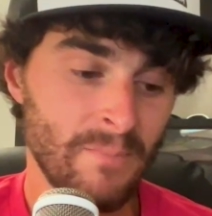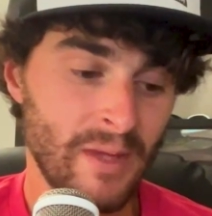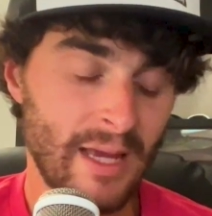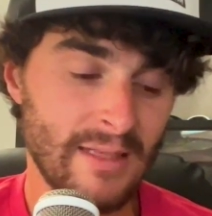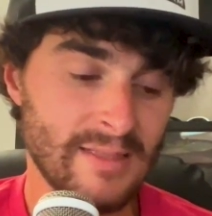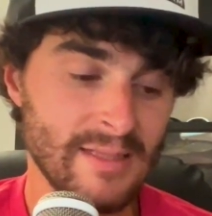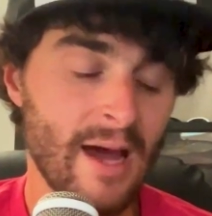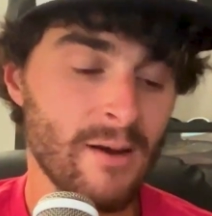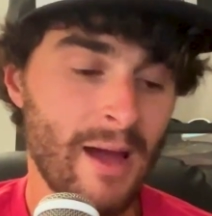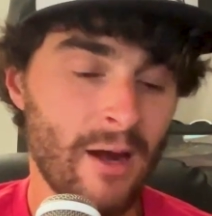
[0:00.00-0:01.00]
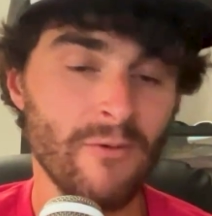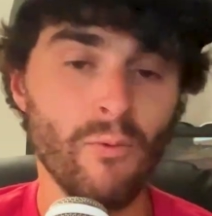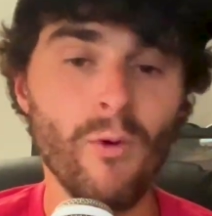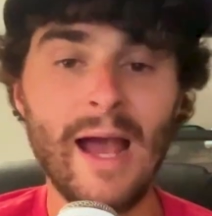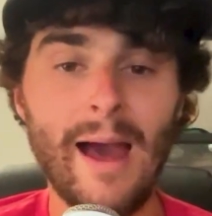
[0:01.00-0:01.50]
it's not a matter of
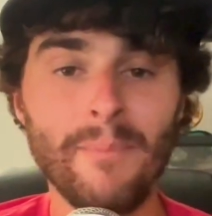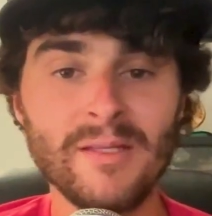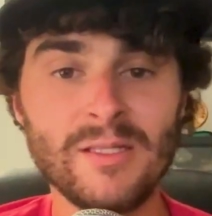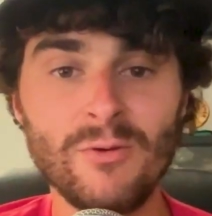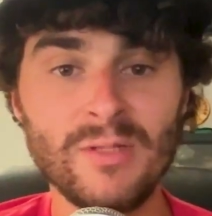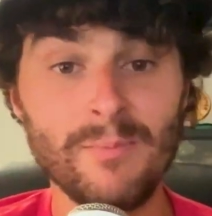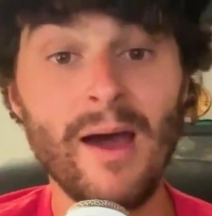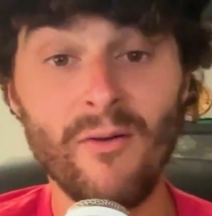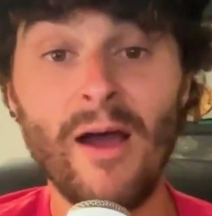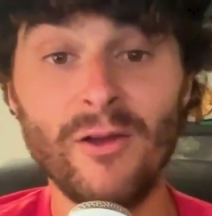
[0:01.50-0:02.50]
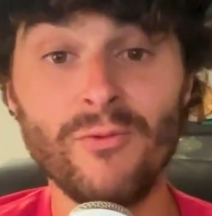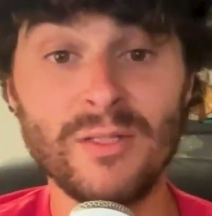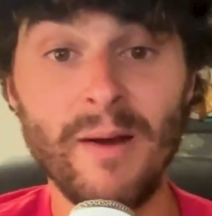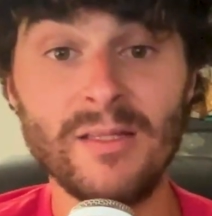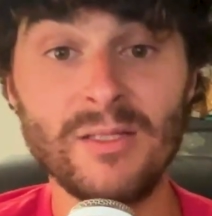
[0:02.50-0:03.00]
what happens to you, it's a matter of how you
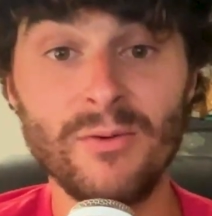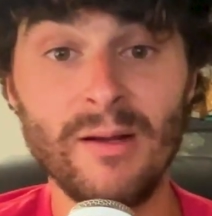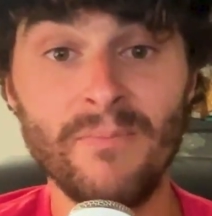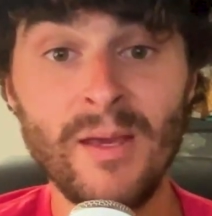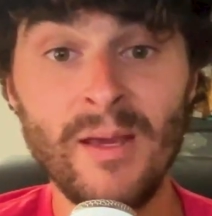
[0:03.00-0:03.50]
respond to it.